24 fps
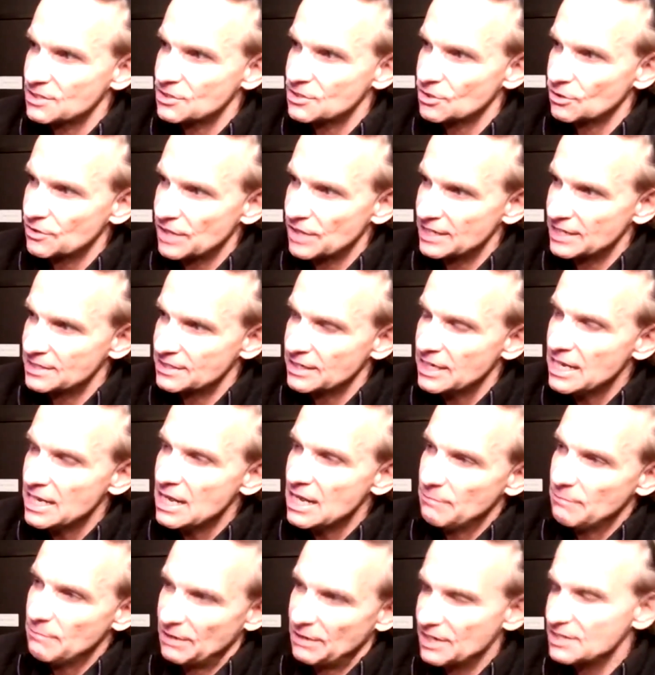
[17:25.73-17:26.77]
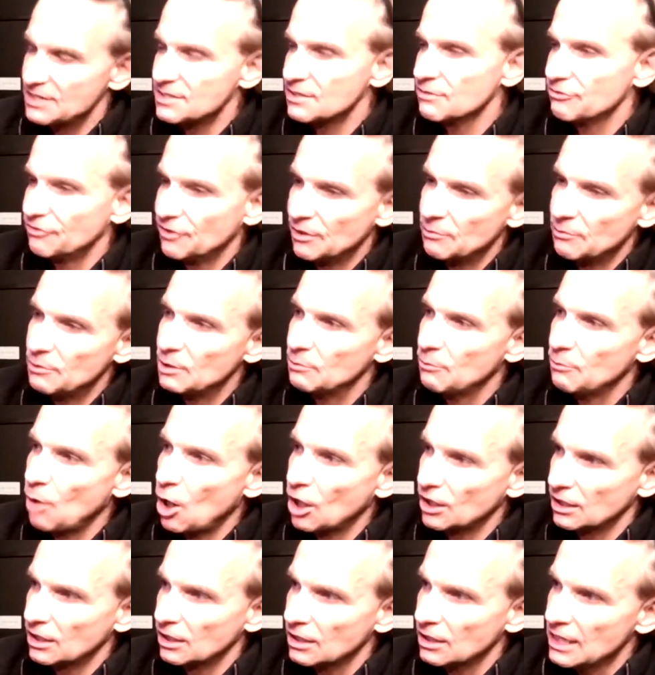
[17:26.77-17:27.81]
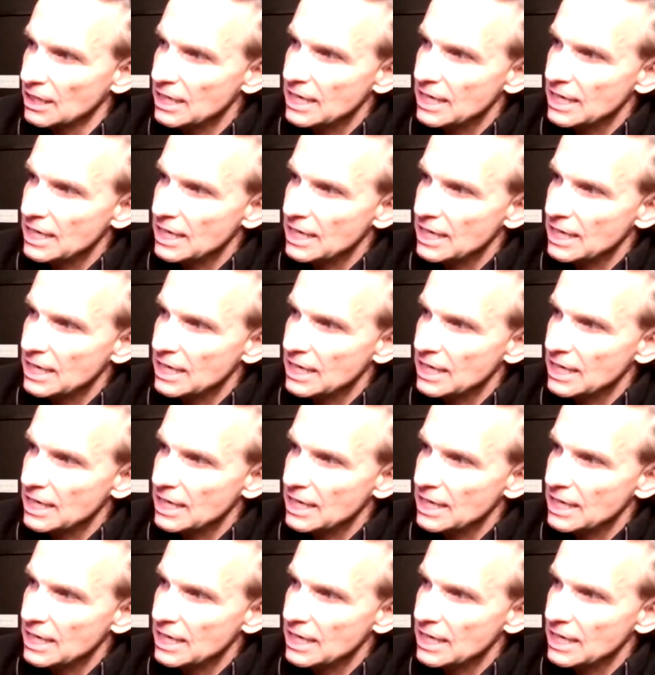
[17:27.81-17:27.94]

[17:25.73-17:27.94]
So that's the freemium model.